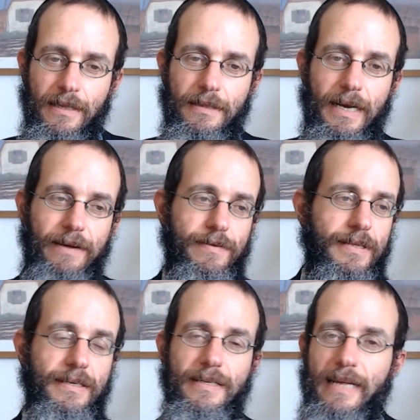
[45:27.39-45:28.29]
that
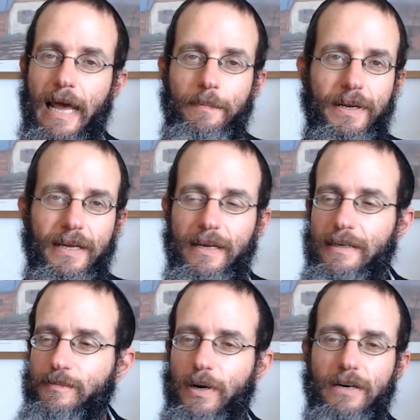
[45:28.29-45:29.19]
everything that's happening
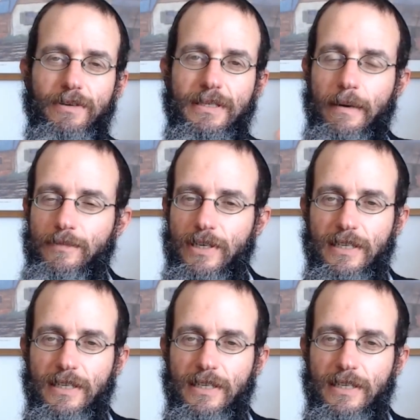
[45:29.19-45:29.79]
is part of redemption,